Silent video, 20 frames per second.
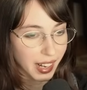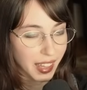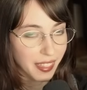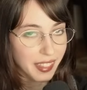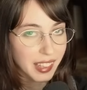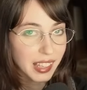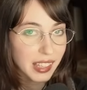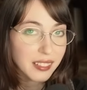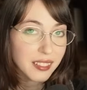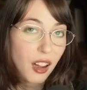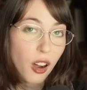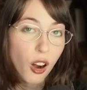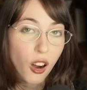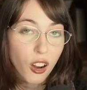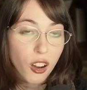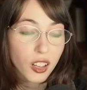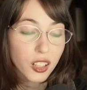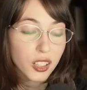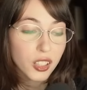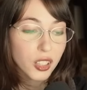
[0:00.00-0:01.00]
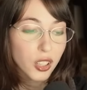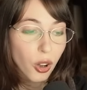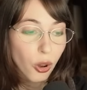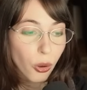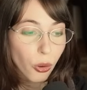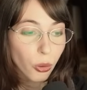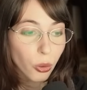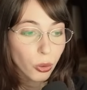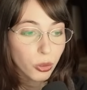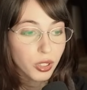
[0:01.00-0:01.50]
I think it's Heart
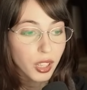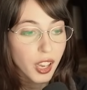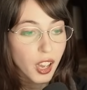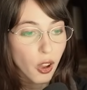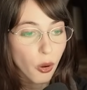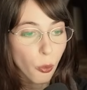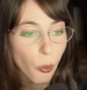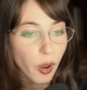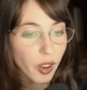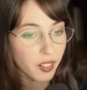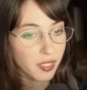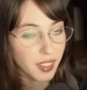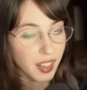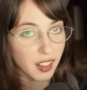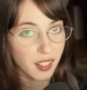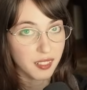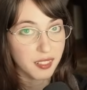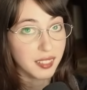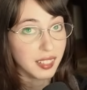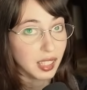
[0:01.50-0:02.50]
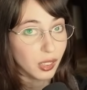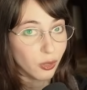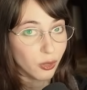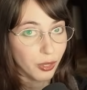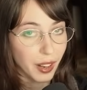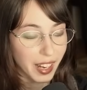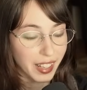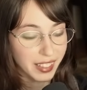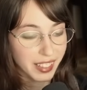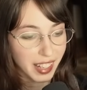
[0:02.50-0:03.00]
Gold, where there's the
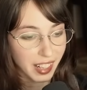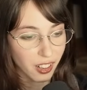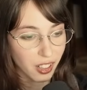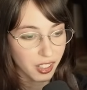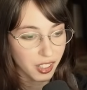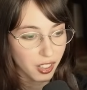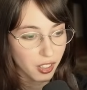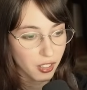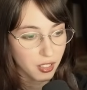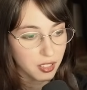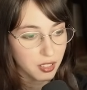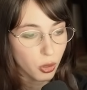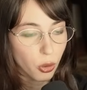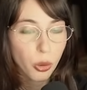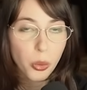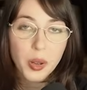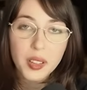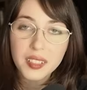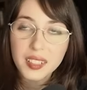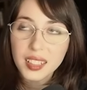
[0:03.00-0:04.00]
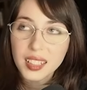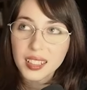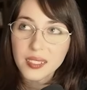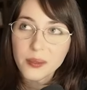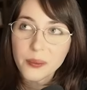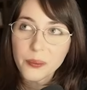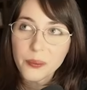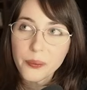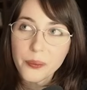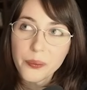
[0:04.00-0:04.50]
red Gyarados, or was it,
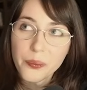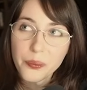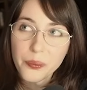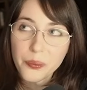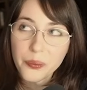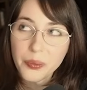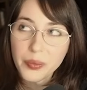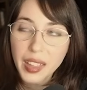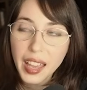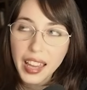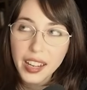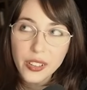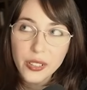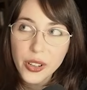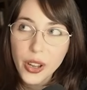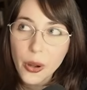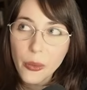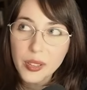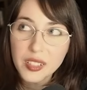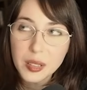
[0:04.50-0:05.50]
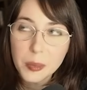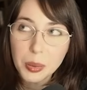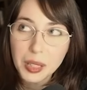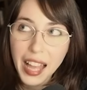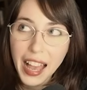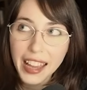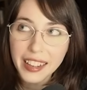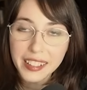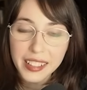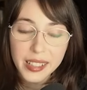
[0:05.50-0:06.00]
I don't know, was it
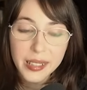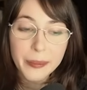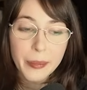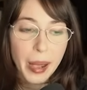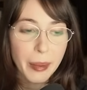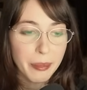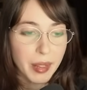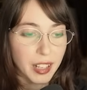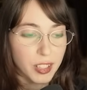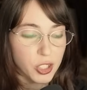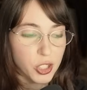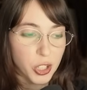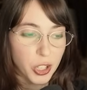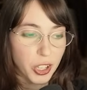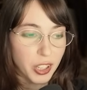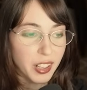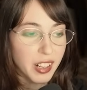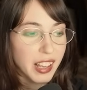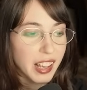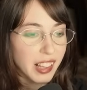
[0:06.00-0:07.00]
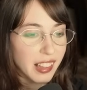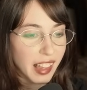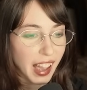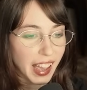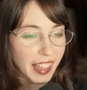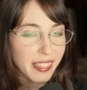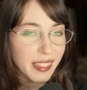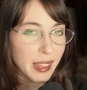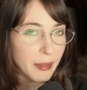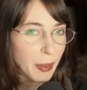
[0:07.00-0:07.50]
Platinum? I'm not sure.
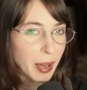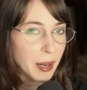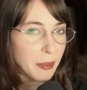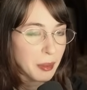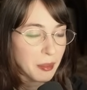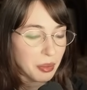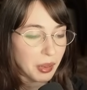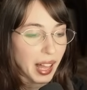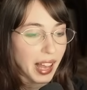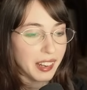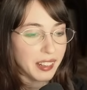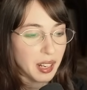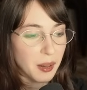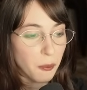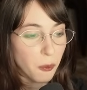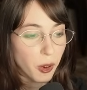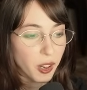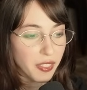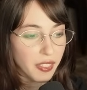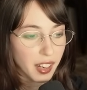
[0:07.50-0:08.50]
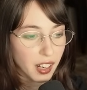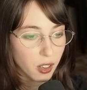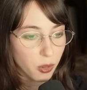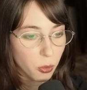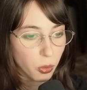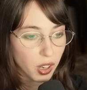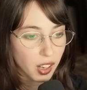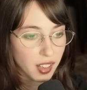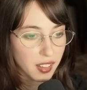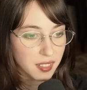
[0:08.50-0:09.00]
It might have been Platinum, where there
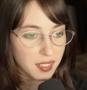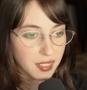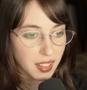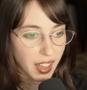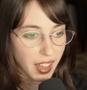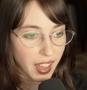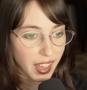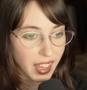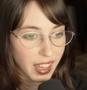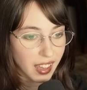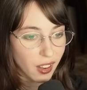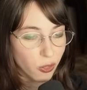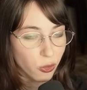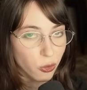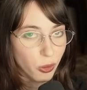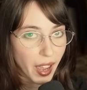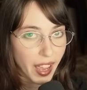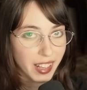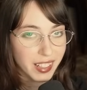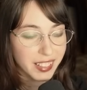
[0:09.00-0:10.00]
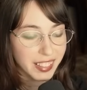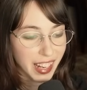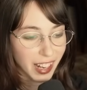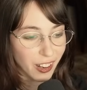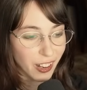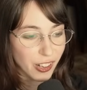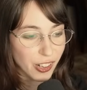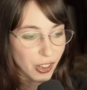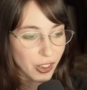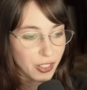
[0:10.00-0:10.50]
was a red
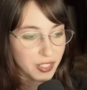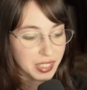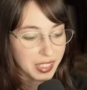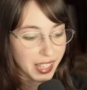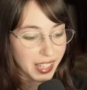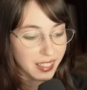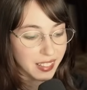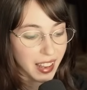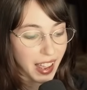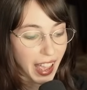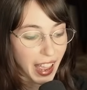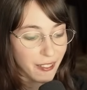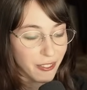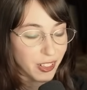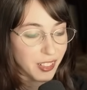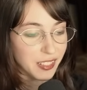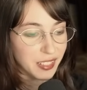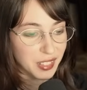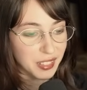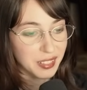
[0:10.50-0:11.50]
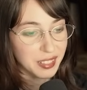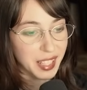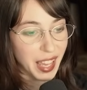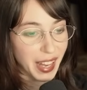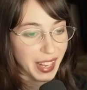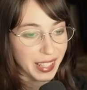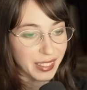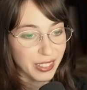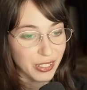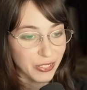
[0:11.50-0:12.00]
Gyarados, and ever since
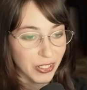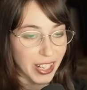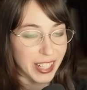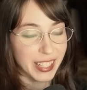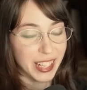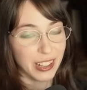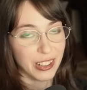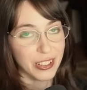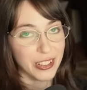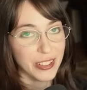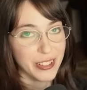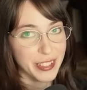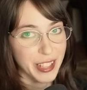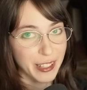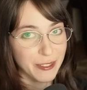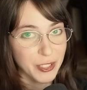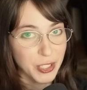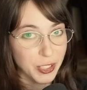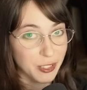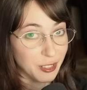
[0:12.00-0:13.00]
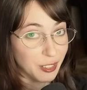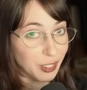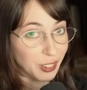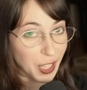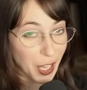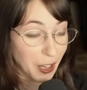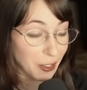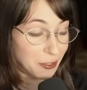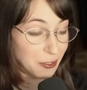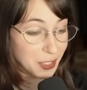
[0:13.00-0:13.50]
getting the red Gyarados, I've just
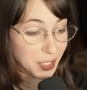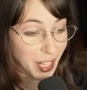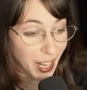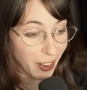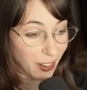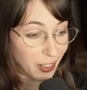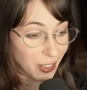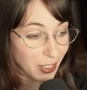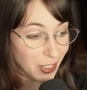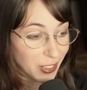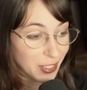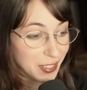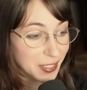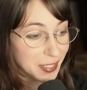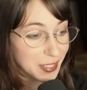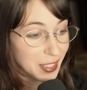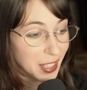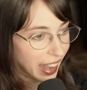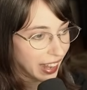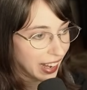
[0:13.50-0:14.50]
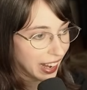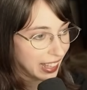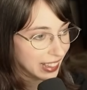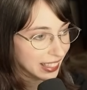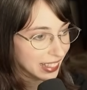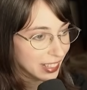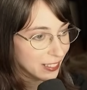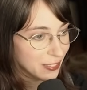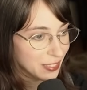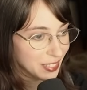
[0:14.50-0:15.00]
loved Gyarados. And I
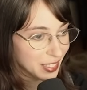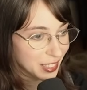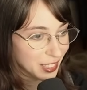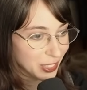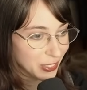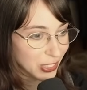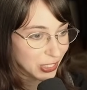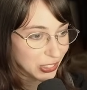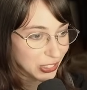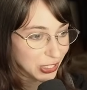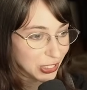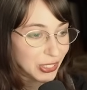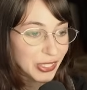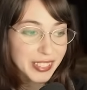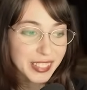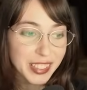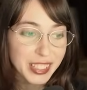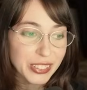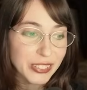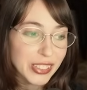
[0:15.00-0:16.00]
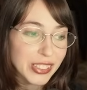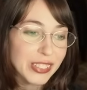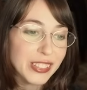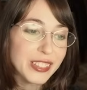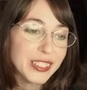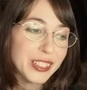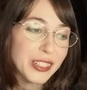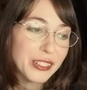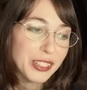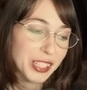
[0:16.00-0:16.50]
love Cyndaquil too, and Cyndaquil is
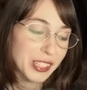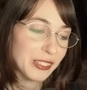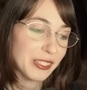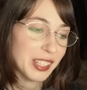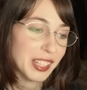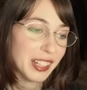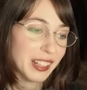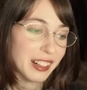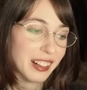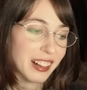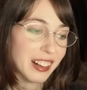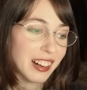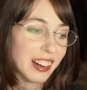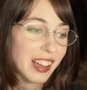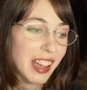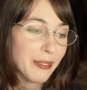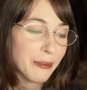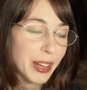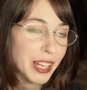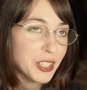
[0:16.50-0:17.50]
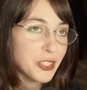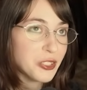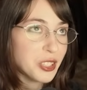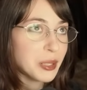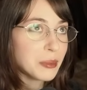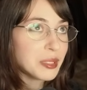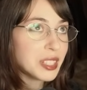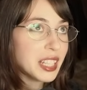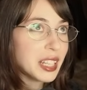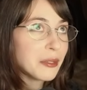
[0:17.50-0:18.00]
so cute here. My
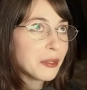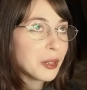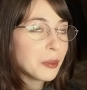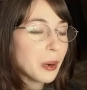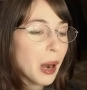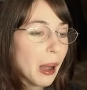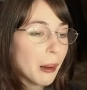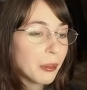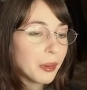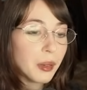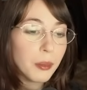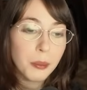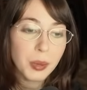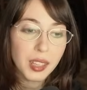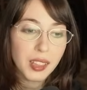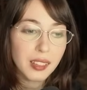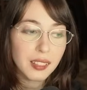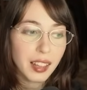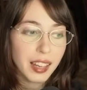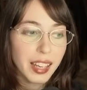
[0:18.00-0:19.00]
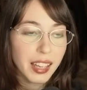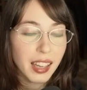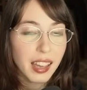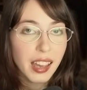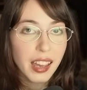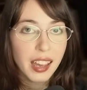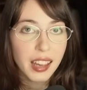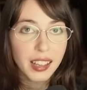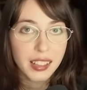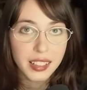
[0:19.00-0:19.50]
dream team would probably be like
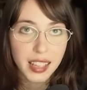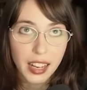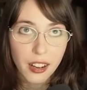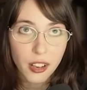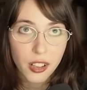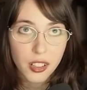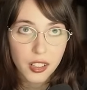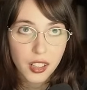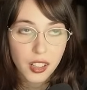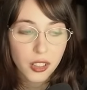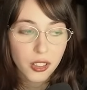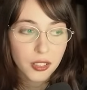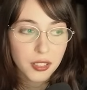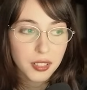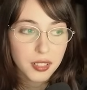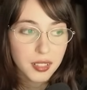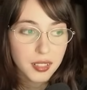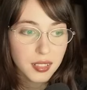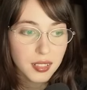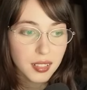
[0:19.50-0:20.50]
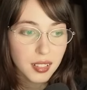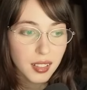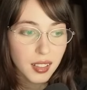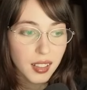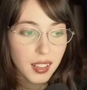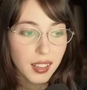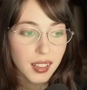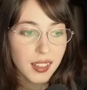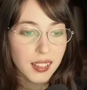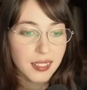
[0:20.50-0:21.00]
Gyarados,
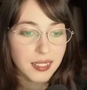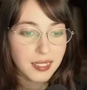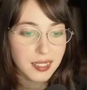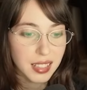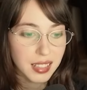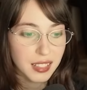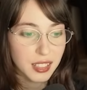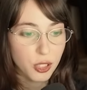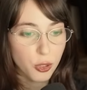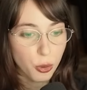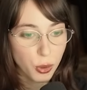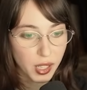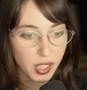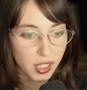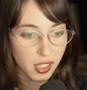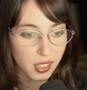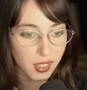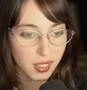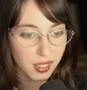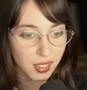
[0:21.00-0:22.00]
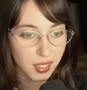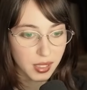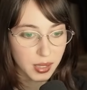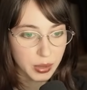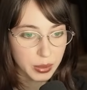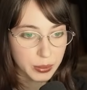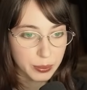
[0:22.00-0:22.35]
Cyndaquil,